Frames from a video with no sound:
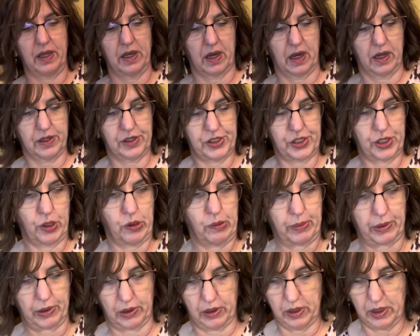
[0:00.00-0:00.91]

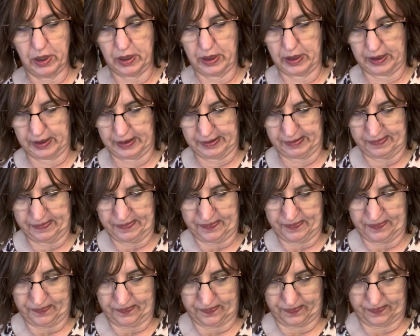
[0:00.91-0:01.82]
October
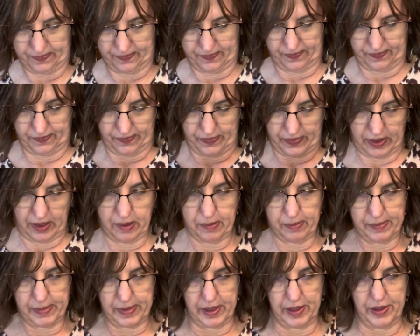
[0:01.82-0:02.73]

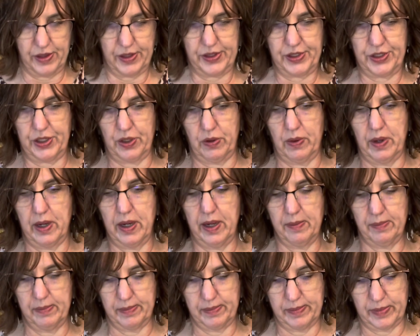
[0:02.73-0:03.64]
month, so
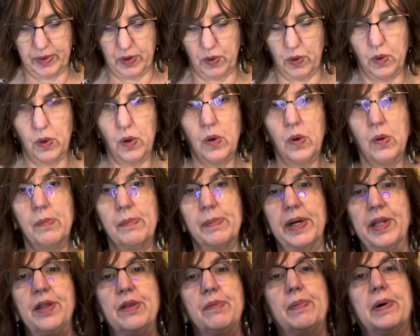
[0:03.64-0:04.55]
I'm a whole
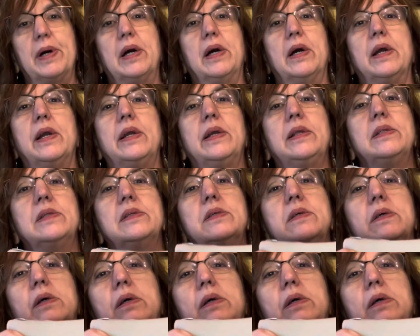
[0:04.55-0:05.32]
month behind.